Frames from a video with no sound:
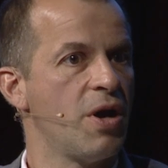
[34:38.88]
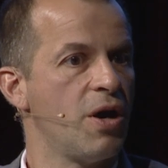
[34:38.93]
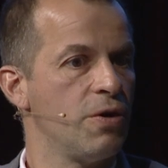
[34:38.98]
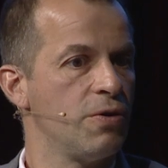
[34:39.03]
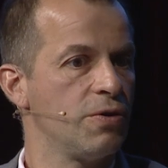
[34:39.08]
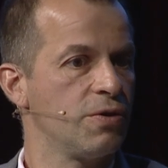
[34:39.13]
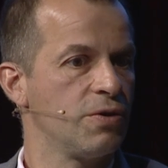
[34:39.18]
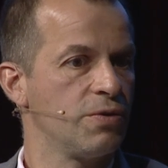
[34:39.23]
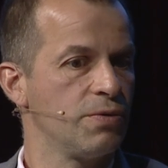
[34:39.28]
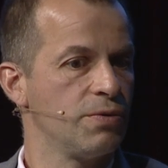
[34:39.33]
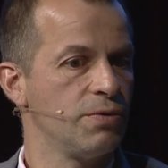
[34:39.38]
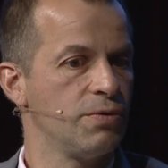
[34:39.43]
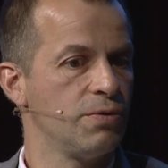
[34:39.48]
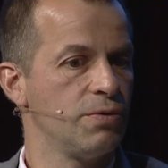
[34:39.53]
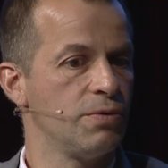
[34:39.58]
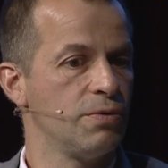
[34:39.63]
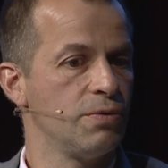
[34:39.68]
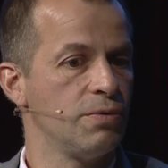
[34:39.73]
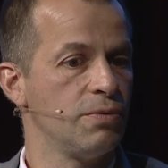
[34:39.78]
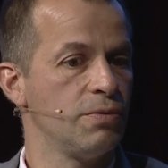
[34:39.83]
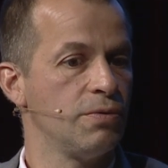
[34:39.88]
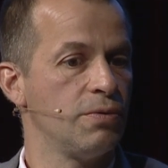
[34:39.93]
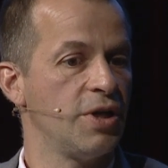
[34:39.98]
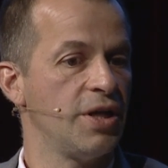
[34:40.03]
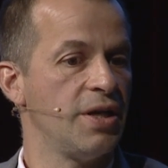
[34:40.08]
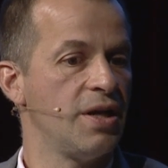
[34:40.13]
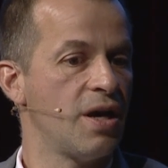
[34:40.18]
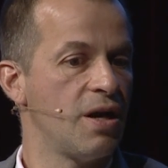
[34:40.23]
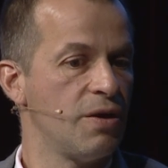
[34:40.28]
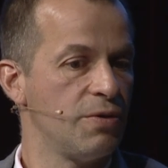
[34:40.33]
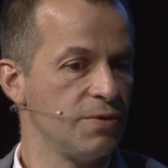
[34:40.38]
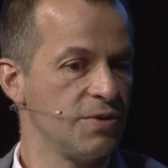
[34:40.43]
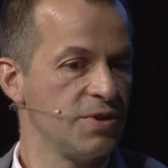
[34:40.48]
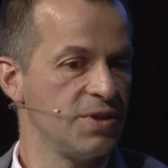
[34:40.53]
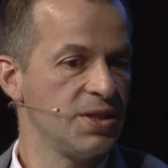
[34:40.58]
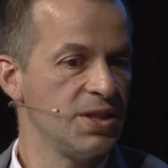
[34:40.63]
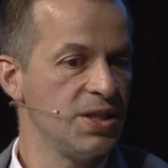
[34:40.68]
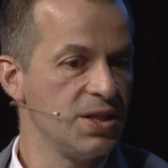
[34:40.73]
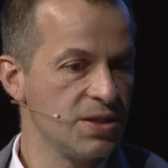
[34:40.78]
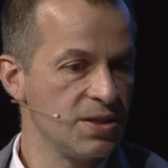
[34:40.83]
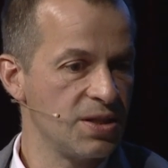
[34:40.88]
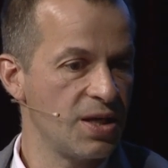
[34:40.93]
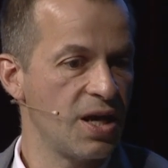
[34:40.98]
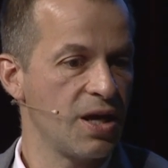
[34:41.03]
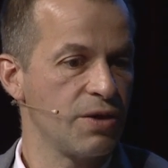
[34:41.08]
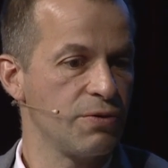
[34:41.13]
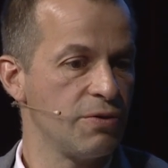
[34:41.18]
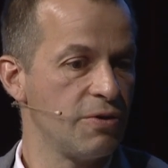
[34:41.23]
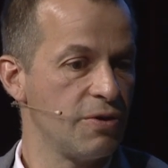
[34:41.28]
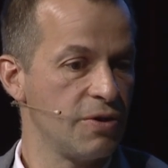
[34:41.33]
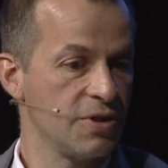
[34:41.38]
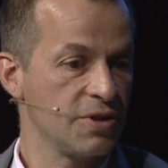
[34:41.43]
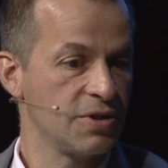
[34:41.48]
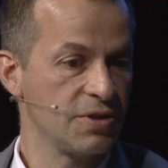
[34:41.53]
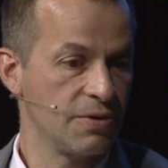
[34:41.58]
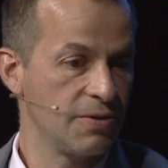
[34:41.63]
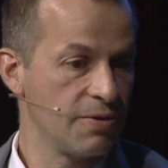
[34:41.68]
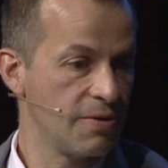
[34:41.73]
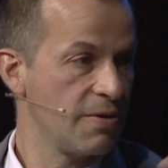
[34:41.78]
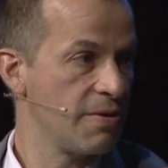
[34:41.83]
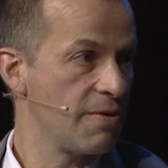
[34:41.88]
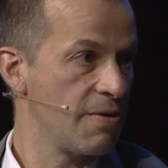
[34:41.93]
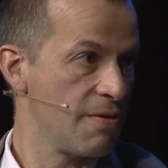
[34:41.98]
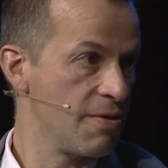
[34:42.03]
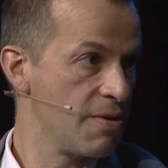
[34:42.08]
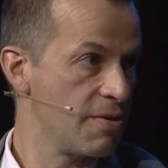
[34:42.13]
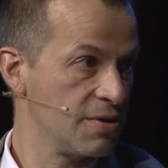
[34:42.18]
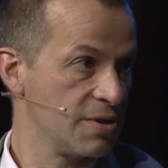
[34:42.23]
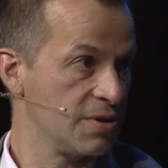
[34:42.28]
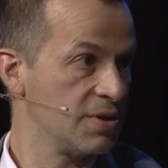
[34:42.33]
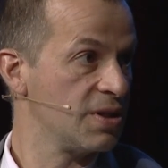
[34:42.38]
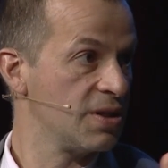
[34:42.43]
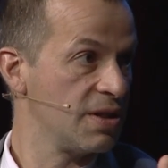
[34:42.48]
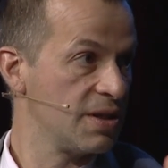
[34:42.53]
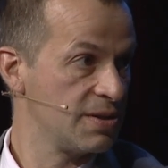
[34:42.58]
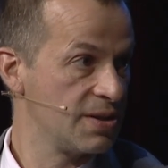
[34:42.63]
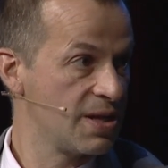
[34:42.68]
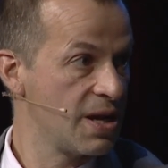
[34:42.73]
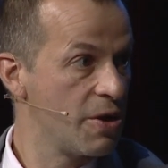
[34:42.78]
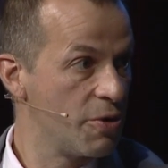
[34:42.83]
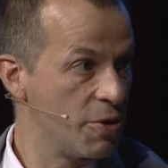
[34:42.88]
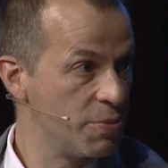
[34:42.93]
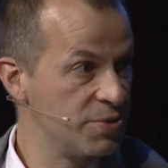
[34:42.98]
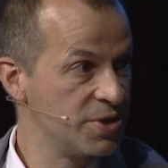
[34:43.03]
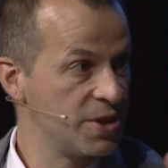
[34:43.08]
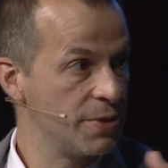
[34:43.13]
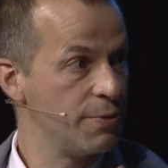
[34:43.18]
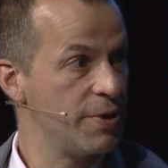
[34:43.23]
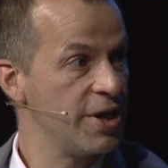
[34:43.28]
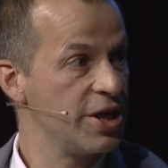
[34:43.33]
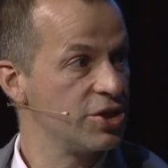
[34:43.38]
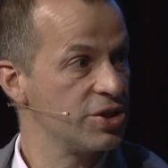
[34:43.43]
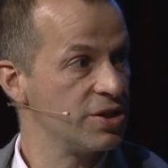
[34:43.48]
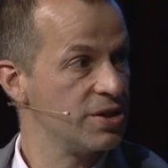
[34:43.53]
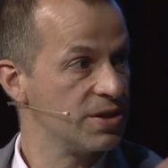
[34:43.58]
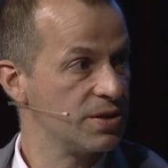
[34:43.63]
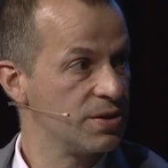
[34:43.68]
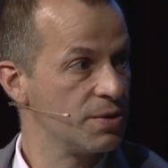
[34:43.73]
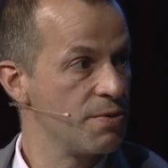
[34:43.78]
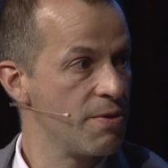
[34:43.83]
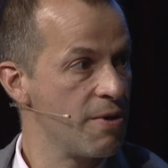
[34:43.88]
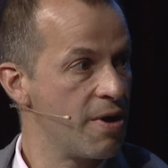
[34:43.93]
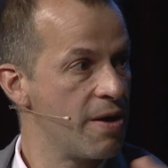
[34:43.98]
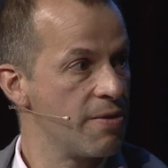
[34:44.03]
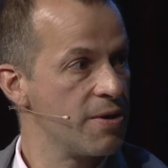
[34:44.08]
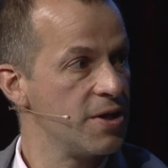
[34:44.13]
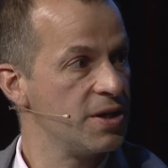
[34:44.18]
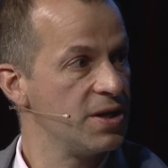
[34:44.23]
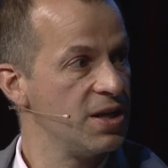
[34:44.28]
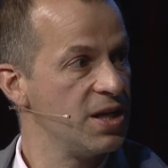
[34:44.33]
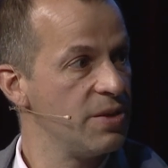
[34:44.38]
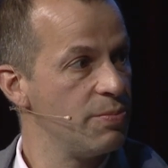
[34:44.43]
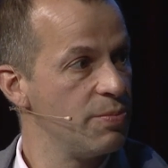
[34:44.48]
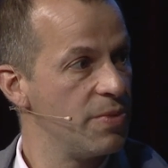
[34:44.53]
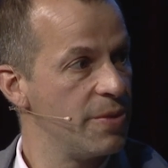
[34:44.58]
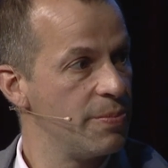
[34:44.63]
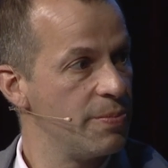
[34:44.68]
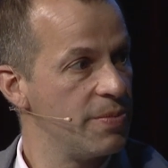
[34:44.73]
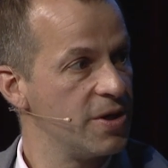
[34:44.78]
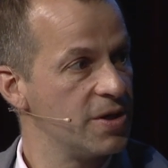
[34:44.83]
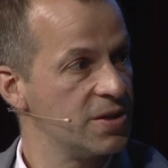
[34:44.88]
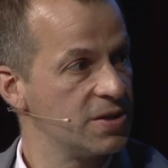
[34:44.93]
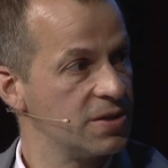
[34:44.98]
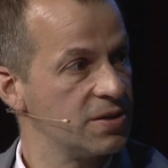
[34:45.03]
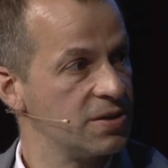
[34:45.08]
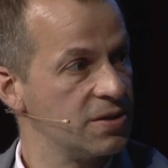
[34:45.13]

how to announce these errors or their observations to the other team members?